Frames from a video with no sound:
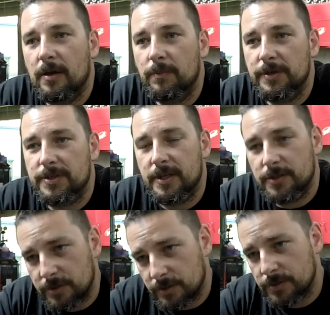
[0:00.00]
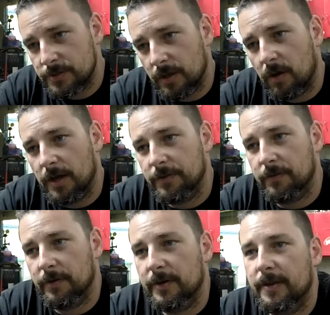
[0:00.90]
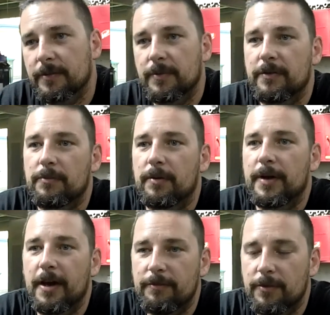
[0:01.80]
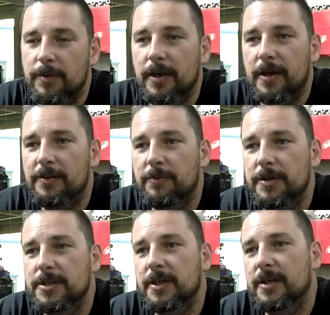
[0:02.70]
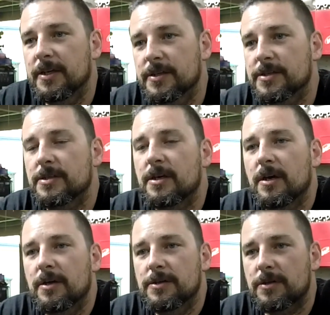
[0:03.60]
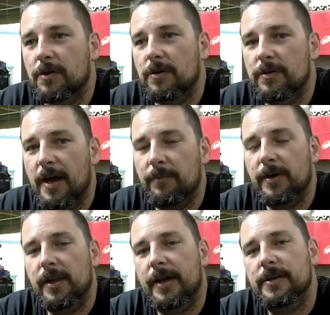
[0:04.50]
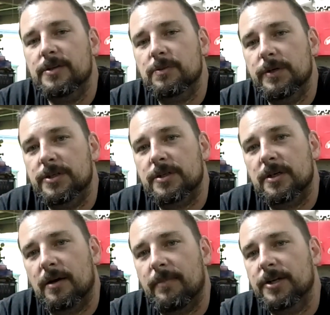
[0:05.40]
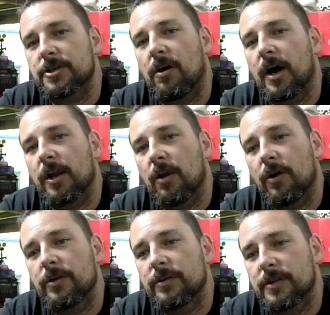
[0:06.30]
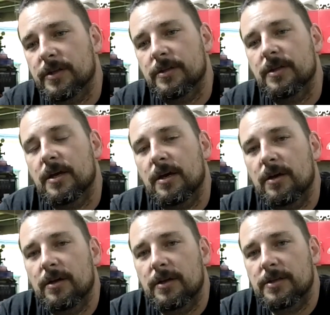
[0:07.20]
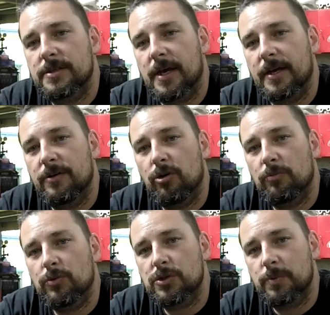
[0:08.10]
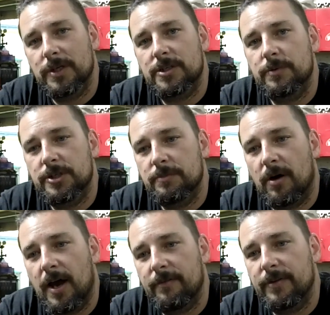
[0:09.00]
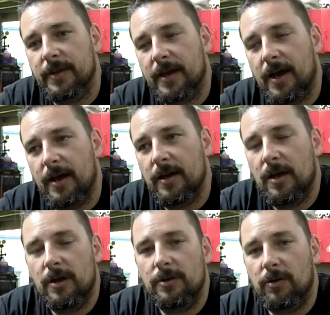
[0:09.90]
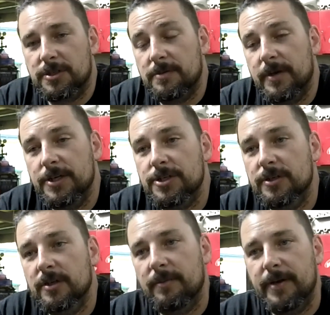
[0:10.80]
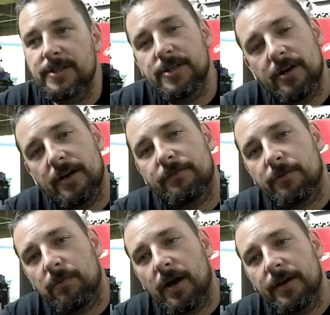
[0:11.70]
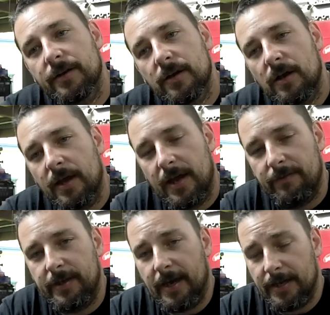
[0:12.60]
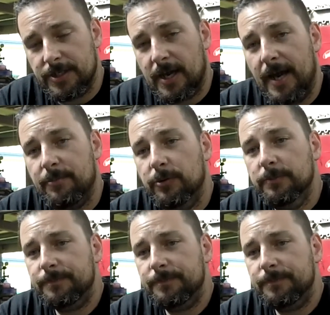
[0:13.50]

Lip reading: which then turns the lights on. And the reason why we have the relay switching is so that relay can switch a much higher load than, say, a normal switch which you might have in the car. Not to mention, it means you don't have to run heavy gauge cable